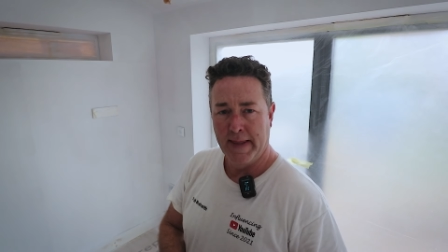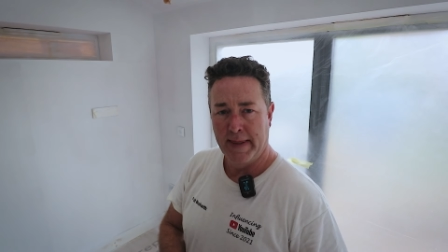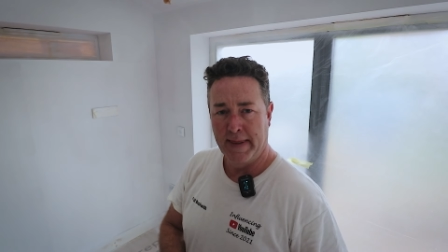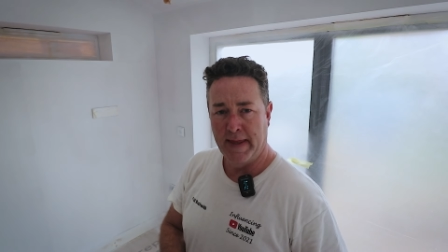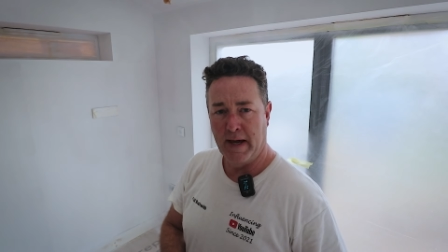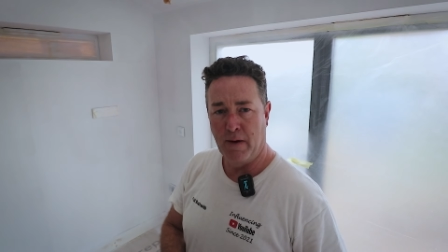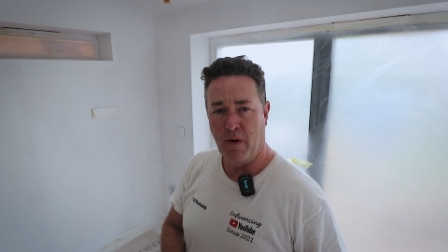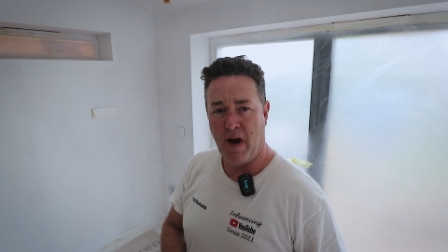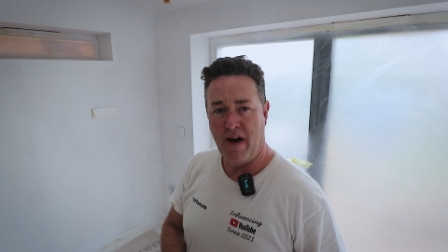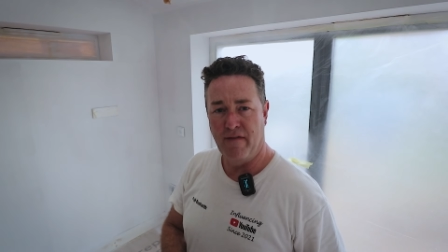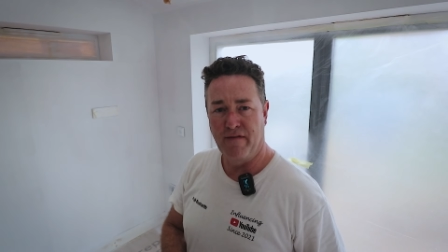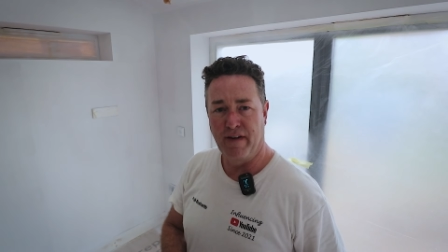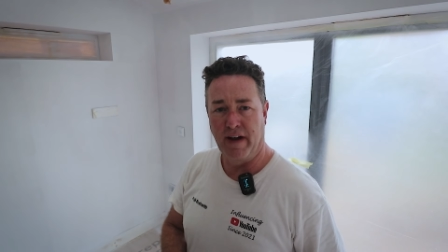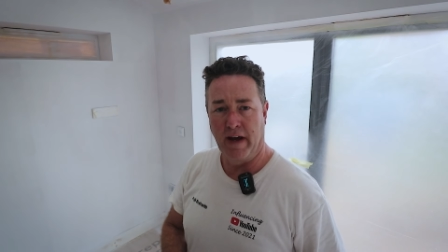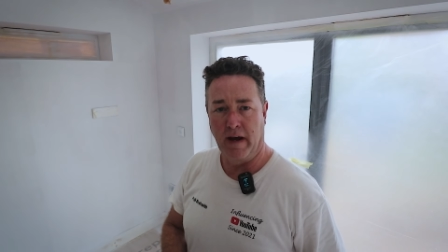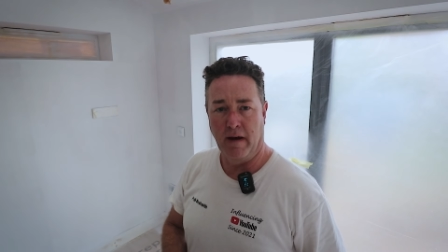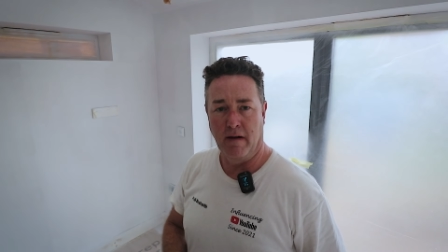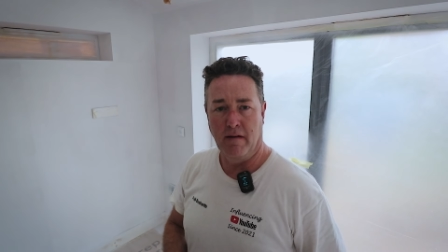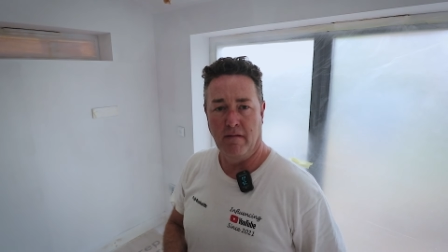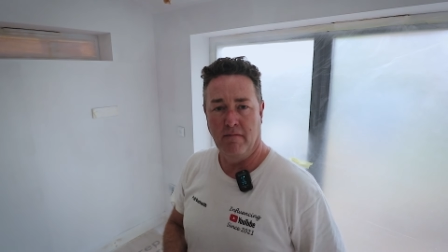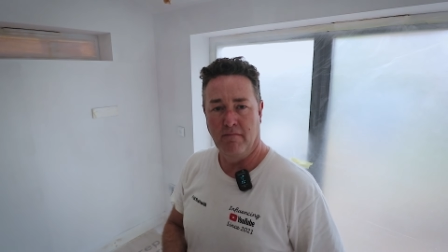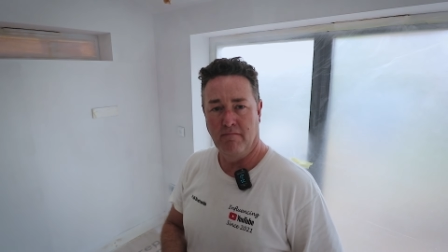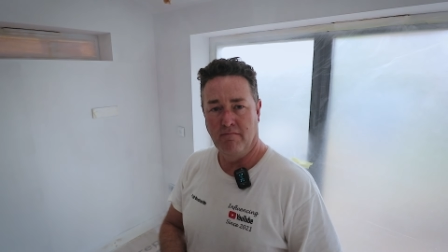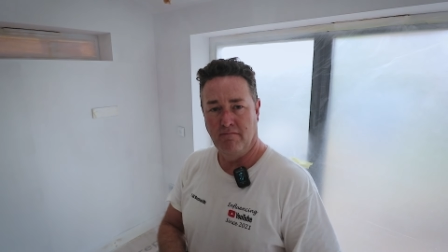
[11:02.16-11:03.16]
There we have it.
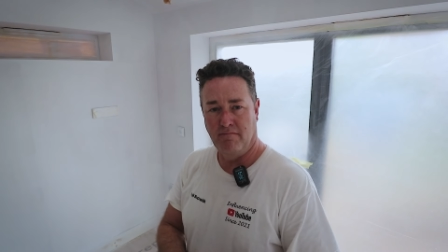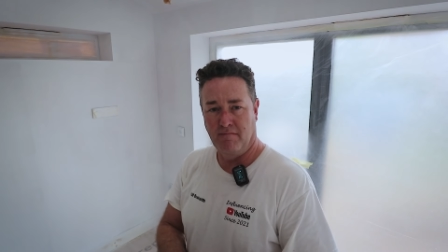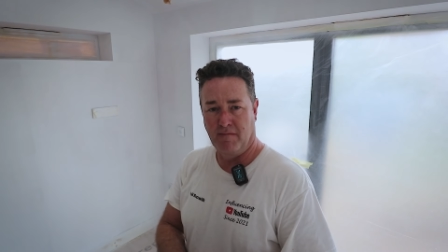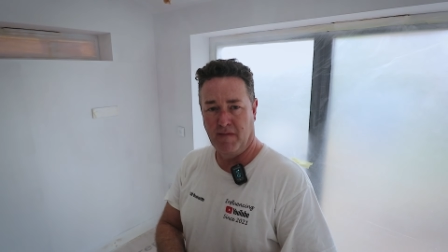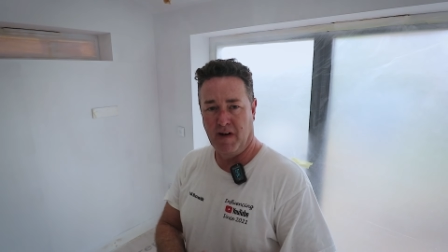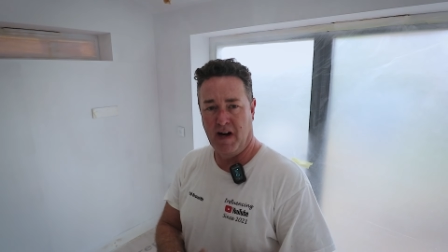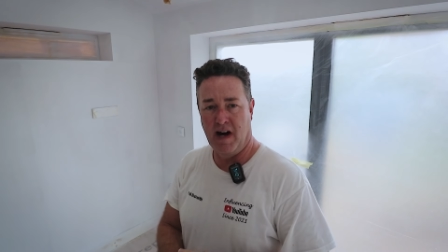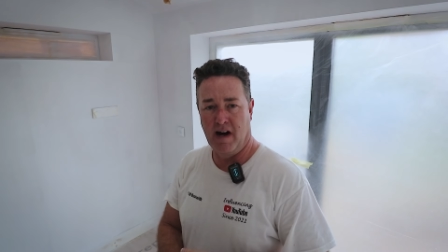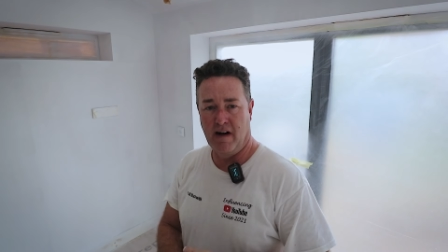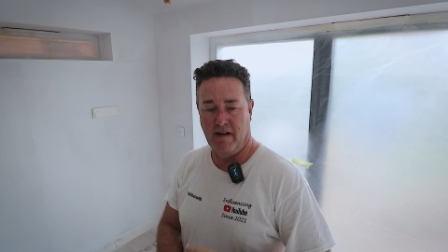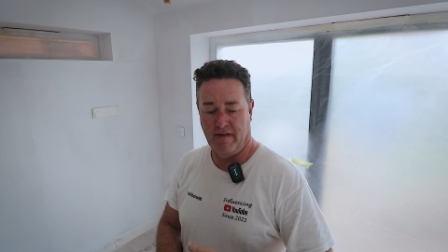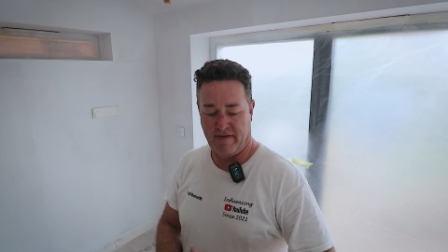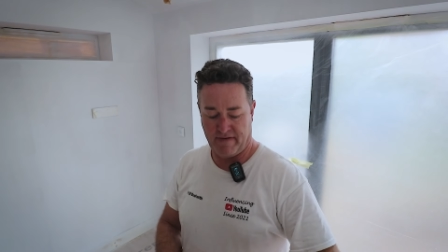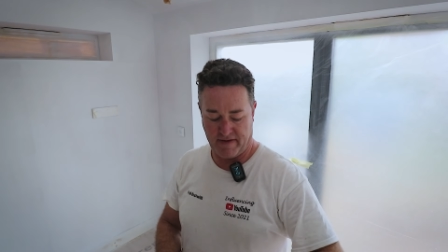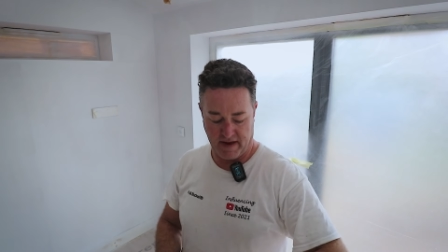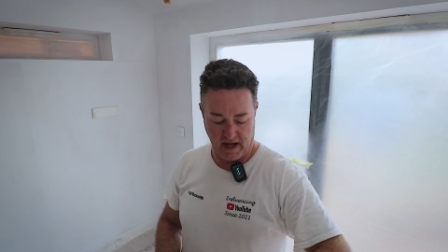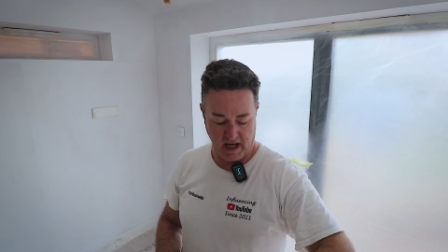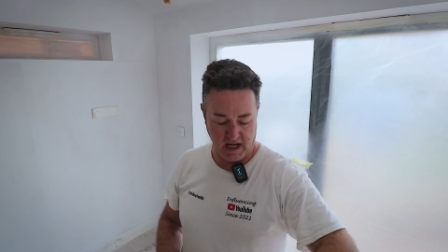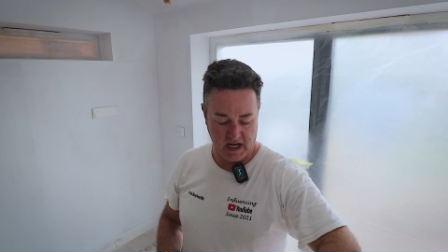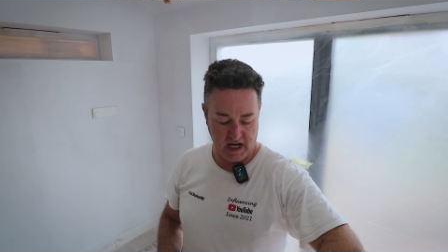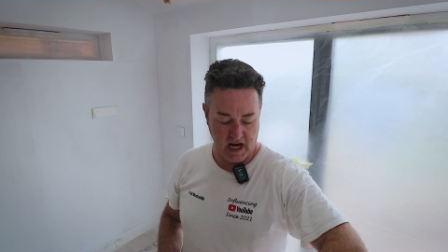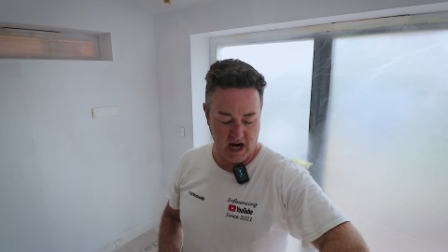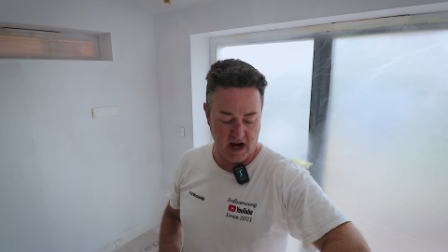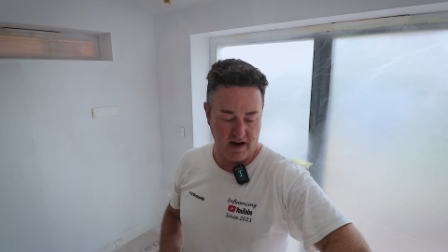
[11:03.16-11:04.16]
I think